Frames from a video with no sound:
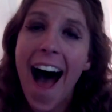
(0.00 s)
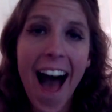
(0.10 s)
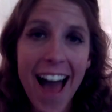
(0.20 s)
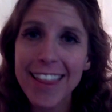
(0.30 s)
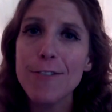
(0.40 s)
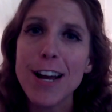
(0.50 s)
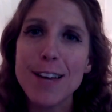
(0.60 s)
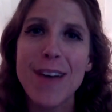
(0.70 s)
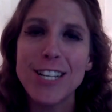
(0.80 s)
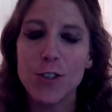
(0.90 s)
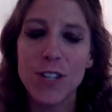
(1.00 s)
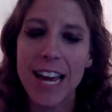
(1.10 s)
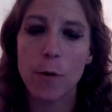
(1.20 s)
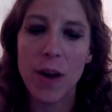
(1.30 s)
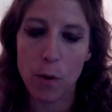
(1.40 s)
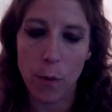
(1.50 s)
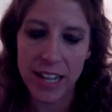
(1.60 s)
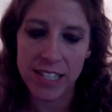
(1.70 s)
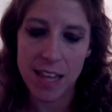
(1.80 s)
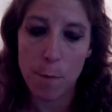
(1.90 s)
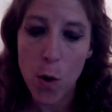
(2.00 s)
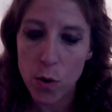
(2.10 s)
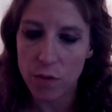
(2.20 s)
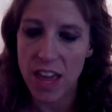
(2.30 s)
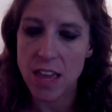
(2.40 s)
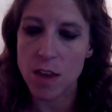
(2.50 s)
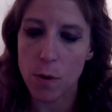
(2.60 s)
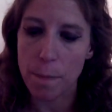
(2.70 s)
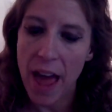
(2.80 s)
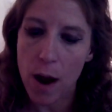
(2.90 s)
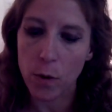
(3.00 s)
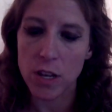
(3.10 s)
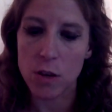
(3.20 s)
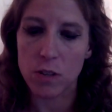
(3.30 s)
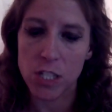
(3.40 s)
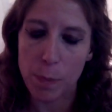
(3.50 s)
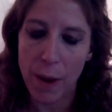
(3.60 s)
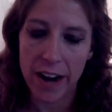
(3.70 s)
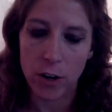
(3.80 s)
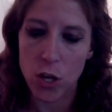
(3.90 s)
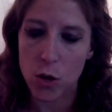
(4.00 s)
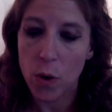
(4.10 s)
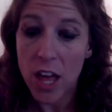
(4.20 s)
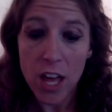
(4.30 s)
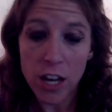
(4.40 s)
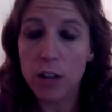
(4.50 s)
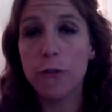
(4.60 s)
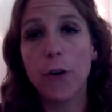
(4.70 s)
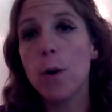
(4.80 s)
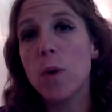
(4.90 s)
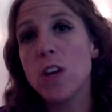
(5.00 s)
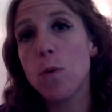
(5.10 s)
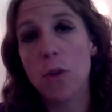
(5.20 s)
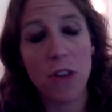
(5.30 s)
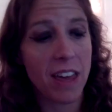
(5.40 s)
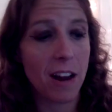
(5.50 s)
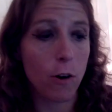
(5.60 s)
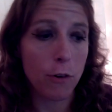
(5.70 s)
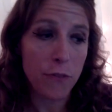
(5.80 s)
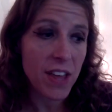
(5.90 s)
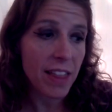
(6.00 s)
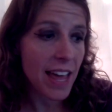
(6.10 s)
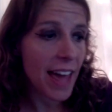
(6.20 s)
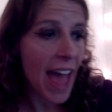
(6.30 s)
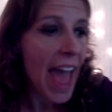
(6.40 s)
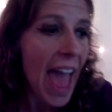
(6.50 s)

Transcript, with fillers: Highly recommend you take away the ones that motivate you, empower you, inspire you, confirm what you were thinking or feeling.